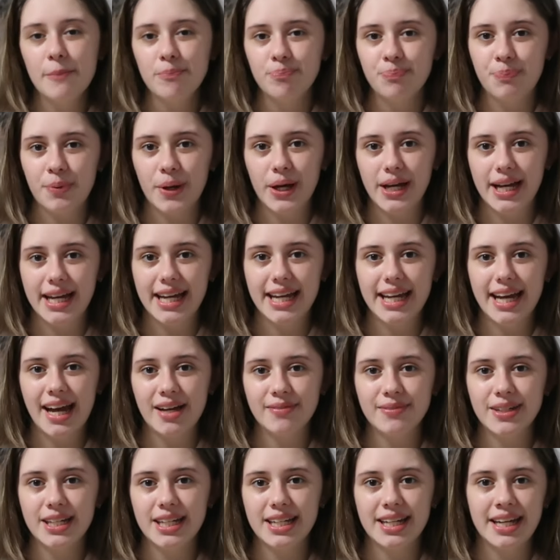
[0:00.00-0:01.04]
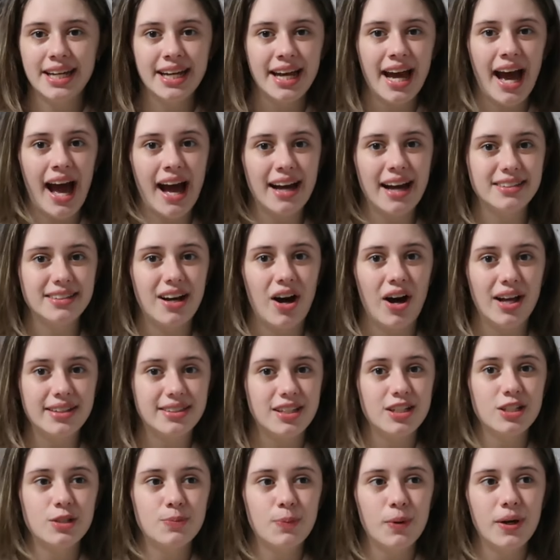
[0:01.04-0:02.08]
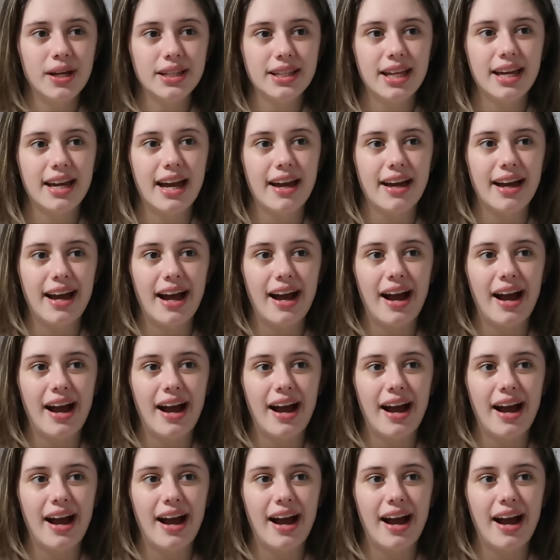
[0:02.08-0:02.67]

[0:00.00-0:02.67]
But I mean, at this point, like